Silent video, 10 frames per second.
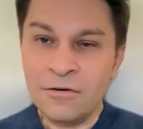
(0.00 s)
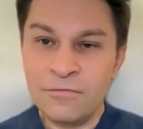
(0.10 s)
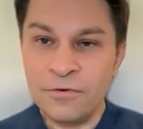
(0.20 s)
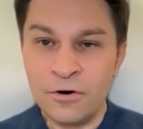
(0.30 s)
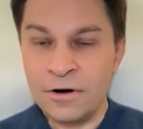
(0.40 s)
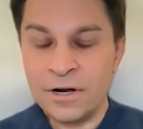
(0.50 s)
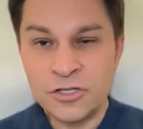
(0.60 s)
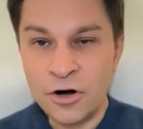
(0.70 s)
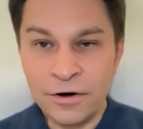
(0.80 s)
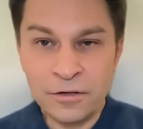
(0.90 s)
for
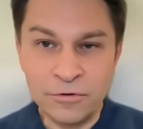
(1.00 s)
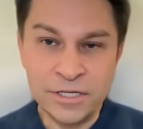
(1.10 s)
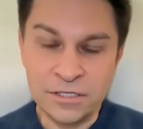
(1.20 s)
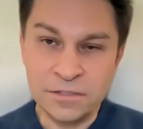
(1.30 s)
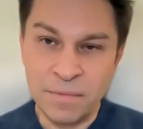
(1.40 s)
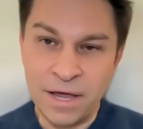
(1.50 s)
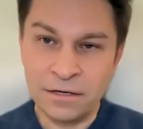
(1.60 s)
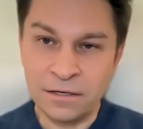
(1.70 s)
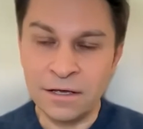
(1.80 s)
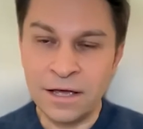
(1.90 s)
historical reasons
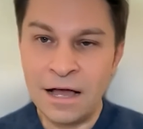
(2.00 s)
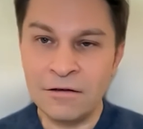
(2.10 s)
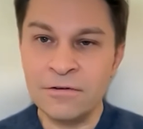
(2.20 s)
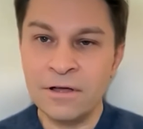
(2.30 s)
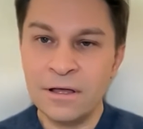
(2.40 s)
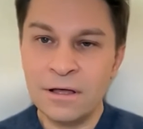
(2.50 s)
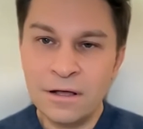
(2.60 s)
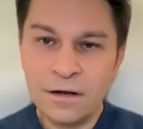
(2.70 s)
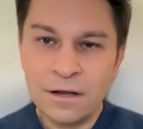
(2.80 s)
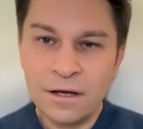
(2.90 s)
mainly have
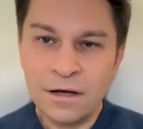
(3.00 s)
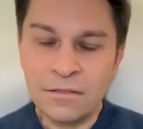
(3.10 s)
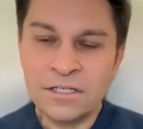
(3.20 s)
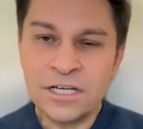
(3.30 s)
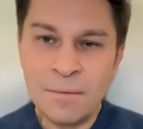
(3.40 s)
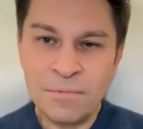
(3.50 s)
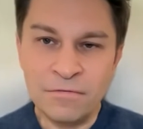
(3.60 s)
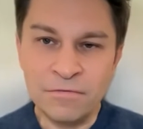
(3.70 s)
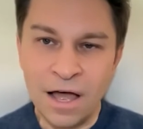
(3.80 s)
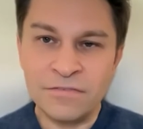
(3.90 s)
the type
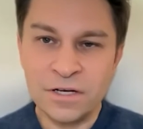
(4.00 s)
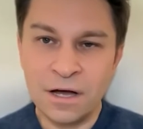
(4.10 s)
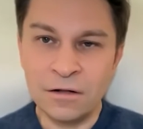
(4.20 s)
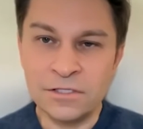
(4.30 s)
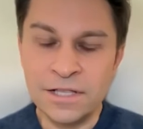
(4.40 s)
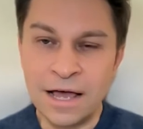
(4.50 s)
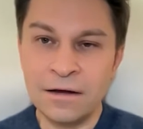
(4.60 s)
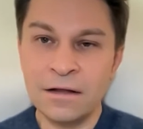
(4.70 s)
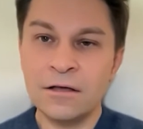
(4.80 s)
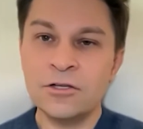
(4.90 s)
of lifestyles
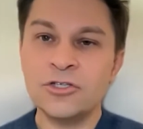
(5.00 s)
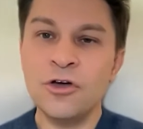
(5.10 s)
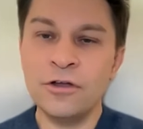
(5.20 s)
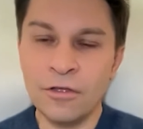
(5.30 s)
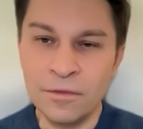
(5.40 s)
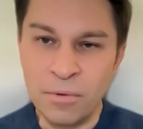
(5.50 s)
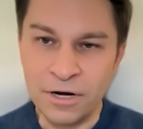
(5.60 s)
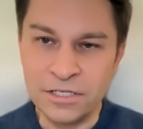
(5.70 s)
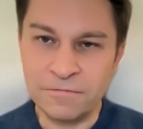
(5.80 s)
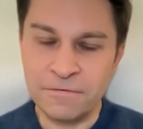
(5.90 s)
that turn on the
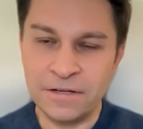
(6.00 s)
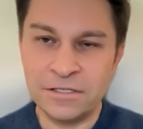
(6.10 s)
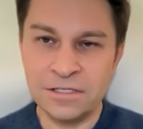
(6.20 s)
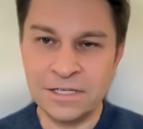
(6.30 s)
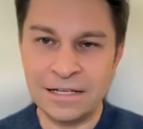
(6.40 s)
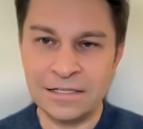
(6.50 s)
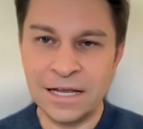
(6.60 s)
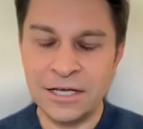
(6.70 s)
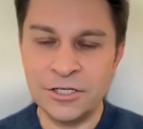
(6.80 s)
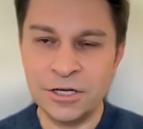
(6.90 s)
body's defenses
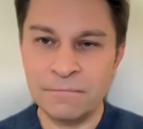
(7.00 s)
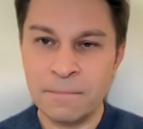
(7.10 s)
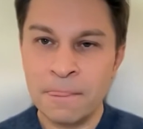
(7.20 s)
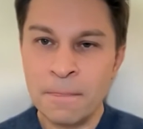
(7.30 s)
against aging.